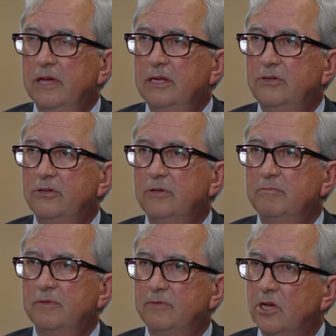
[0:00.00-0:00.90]
in
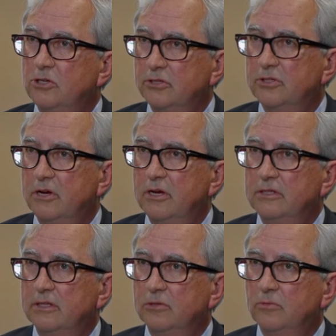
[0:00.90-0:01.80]
terms of social
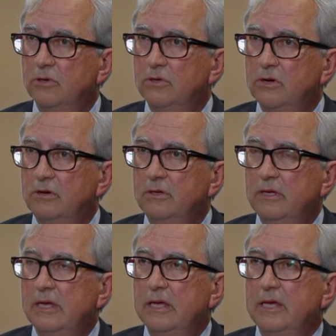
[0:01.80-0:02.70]
sciences at Wollongong,
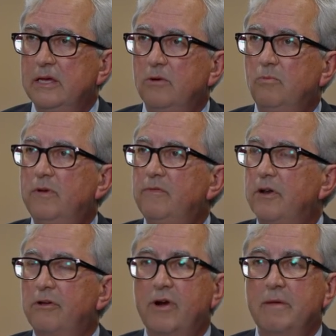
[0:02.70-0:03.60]
we've
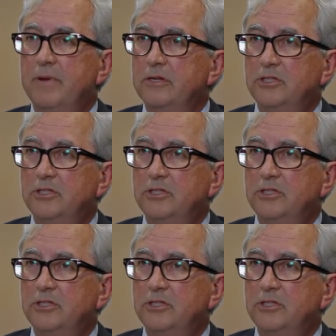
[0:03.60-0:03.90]
got a great